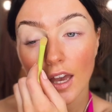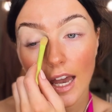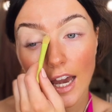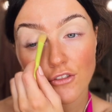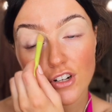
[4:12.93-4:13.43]

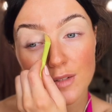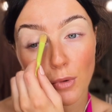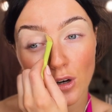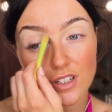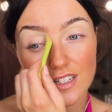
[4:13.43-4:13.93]
in
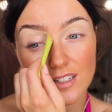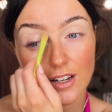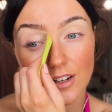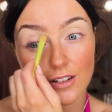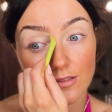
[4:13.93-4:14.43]
response
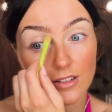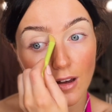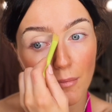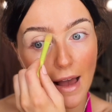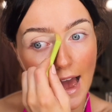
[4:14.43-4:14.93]
to
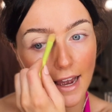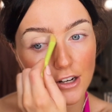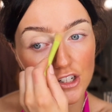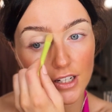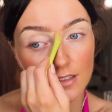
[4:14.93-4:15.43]
some
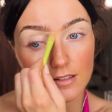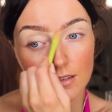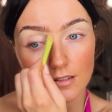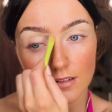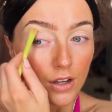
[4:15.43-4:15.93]

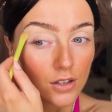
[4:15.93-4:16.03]
actions.